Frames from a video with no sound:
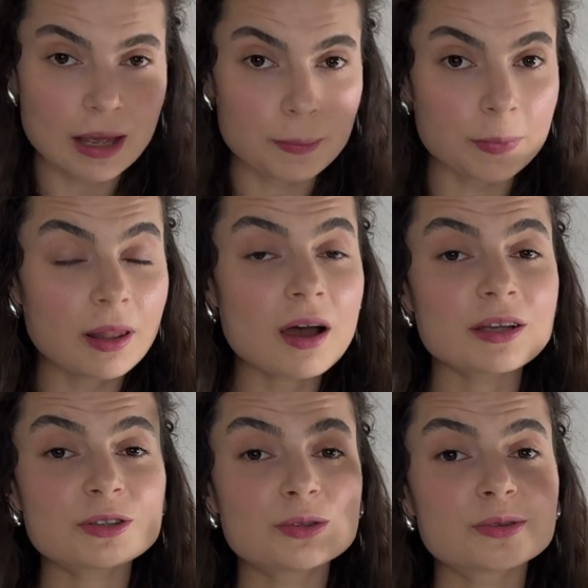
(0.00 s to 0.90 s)

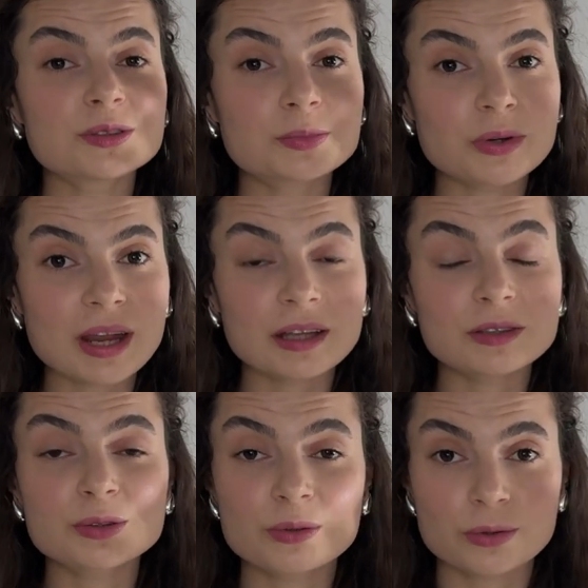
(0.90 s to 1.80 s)
applies to the
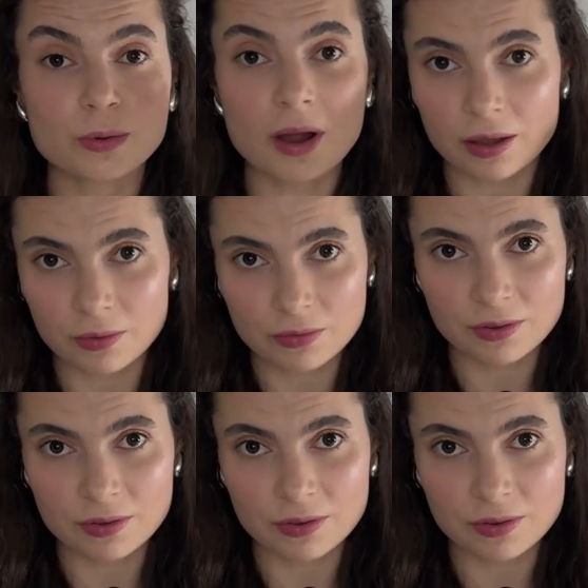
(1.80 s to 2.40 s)
brain to thrive.